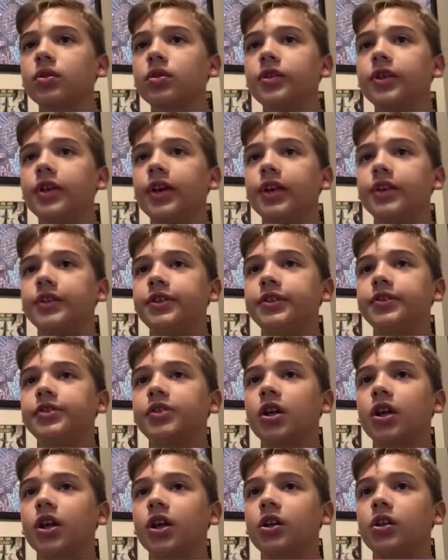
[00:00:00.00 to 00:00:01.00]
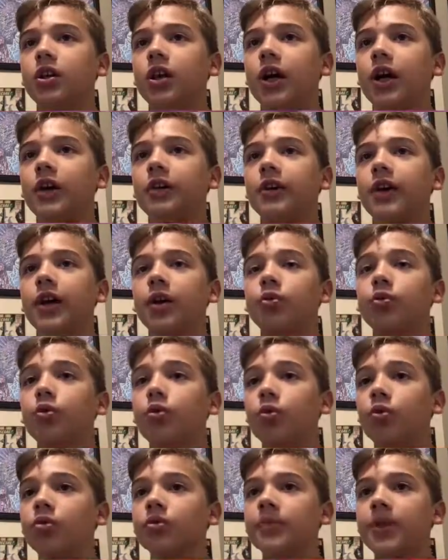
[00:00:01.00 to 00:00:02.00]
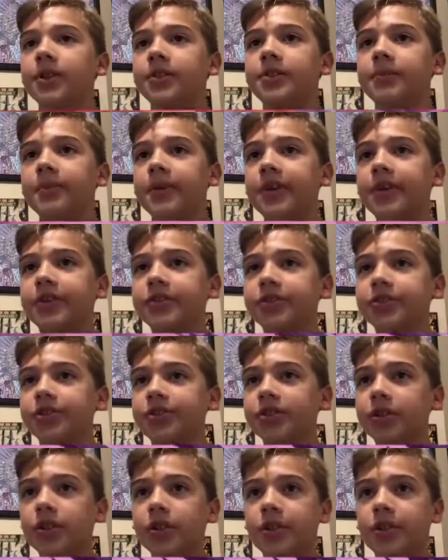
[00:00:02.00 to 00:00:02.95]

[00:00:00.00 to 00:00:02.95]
Yeah, he's got high ground, or my teammate can just